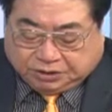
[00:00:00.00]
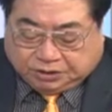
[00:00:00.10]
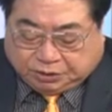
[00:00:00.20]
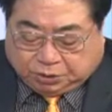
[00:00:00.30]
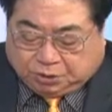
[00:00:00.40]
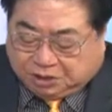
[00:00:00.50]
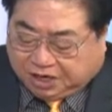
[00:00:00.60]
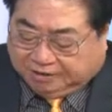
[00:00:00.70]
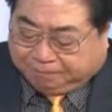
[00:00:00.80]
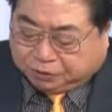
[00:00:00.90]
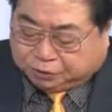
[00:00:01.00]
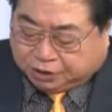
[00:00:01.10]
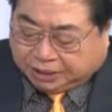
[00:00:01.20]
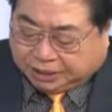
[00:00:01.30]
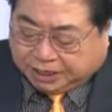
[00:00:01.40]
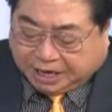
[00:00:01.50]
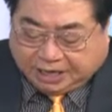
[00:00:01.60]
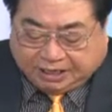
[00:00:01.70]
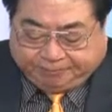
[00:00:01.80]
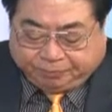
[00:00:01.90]
you have portrayed
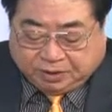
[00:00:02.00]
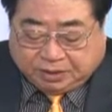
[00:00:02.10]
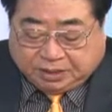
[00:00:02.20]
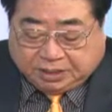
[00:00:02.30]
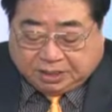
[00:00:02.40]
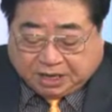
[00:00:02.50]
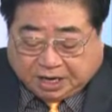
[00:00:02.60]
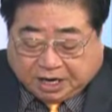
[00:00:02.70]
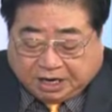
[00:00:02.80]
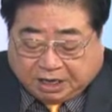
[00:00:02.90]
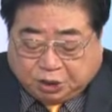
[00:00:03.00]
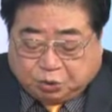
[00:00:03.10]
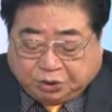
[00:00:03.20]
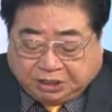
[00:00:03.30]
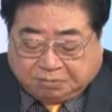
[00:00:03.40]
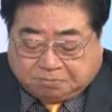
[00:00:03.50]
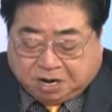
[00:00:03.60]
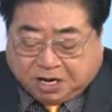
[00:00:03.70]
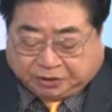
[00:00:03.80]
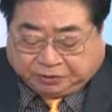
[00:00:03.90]
a a unique
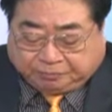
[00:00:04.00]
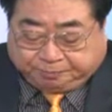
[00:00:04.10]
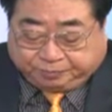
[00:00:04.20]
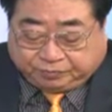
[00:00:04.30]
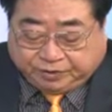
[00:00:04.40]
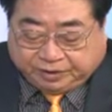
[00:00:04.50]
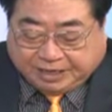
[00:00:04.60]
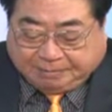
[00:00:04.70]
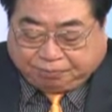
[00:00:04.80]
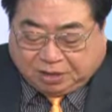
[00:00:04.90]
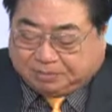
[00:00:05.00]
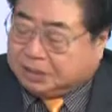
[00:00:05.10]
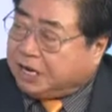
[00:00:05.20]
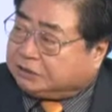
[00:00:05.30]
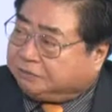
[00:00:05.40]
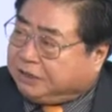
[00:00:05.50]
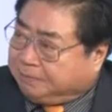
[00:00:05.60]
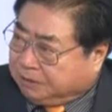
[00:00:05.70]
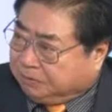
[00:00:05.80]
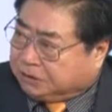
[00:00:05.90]
model that probably lots of
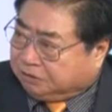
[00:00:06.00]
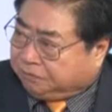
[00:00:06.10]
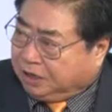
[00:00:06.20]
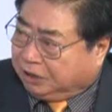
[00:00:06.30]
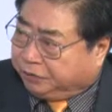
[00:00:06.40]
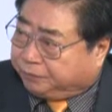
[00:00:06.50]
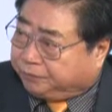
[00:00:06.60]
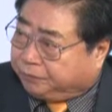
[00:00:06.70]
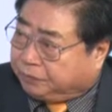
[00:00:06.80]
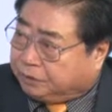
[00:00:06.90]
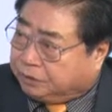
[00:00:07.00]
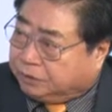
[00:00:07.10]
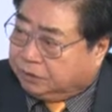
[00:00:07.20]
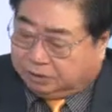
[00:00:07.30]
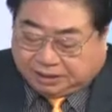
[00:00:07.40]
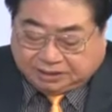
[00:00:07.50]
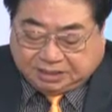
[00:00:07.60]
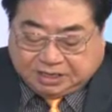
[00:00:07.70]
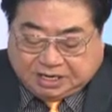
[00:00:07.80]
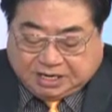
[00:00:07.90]
young people could follow, right?
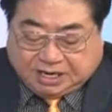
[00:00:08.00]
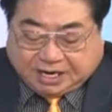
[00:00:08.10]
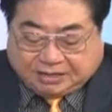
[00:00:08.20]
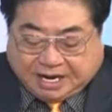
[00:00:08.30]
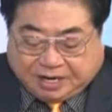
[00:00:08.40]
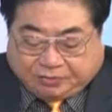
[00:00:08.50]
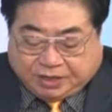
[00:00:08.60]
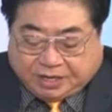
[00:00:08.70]
And now,